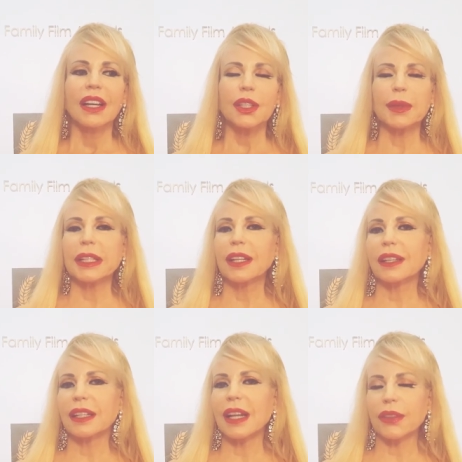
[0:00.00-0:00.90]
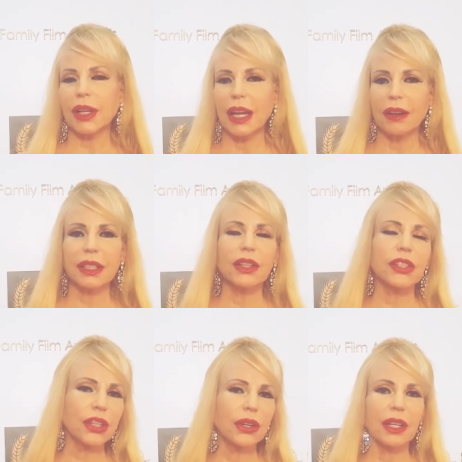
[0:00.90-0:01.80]
You mean like another character?
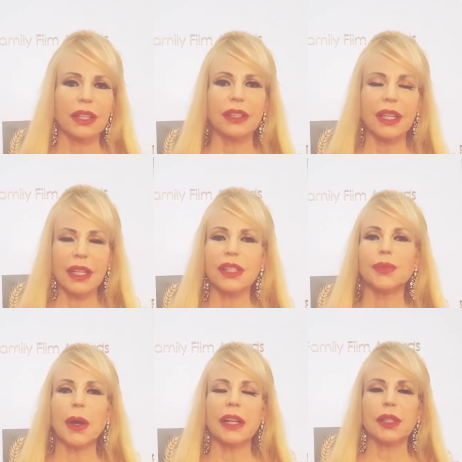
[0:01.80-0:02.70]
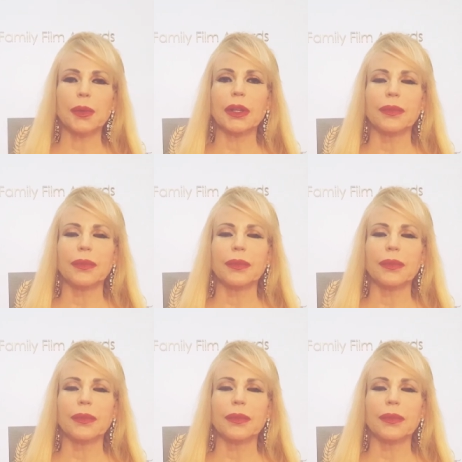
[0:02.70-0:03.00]
Sure, possible.